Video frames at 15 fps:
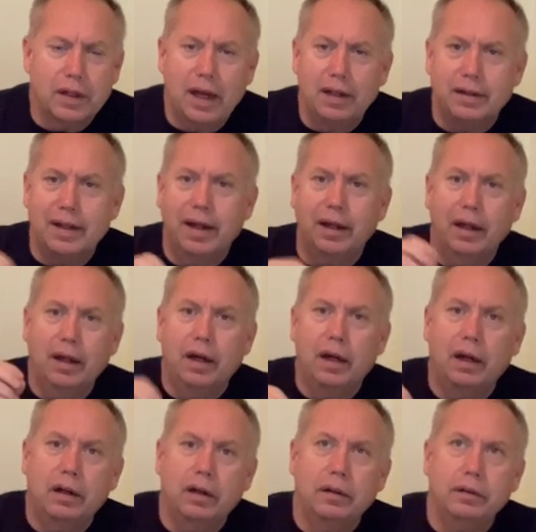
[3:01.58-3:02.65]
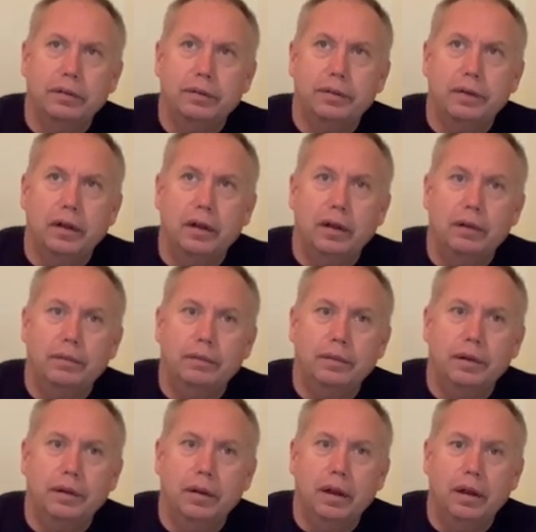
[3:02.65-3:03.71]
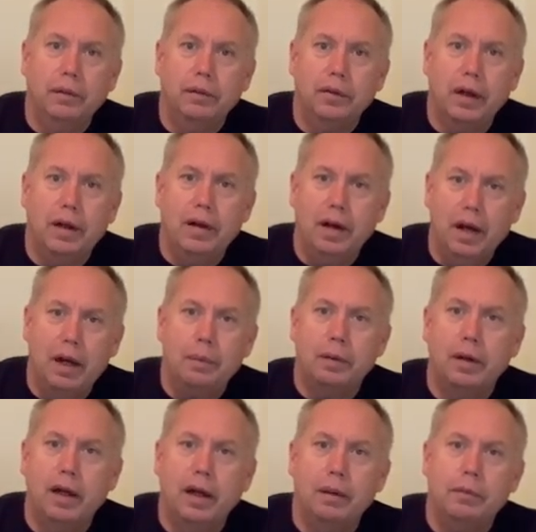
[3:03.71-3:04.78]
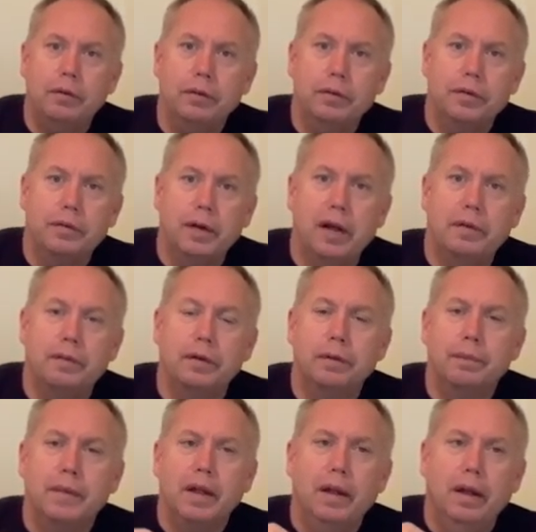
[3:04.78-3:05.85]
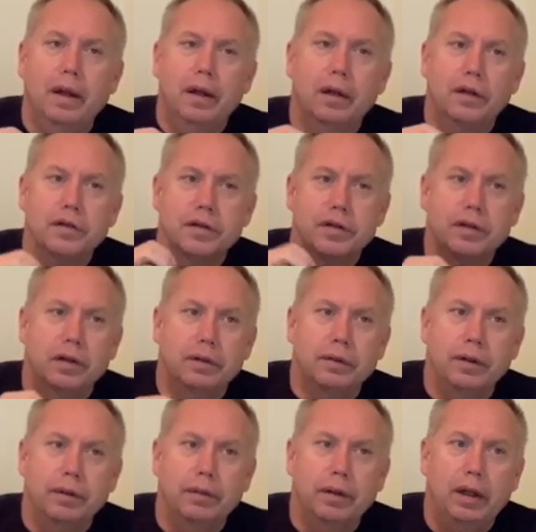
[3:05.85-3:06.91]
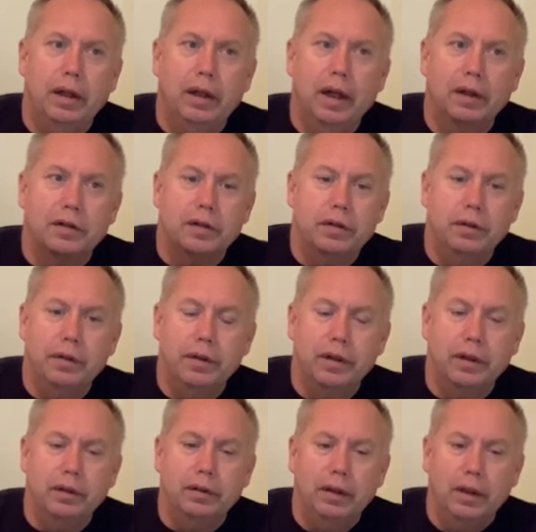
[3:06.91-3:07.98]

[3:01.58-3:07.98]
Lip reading: God taking care of Abraham, who's faithful, because the servant he got to